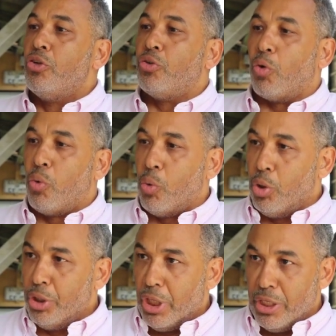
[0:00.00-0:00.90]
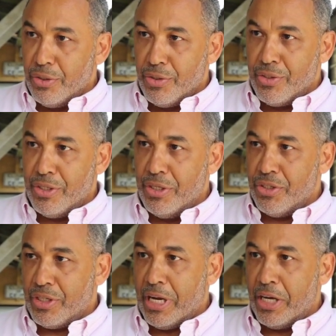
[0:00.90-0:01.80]
to hold on to
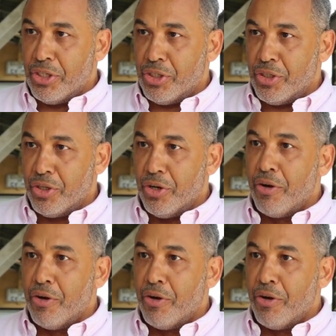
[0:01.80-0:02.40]
seize cash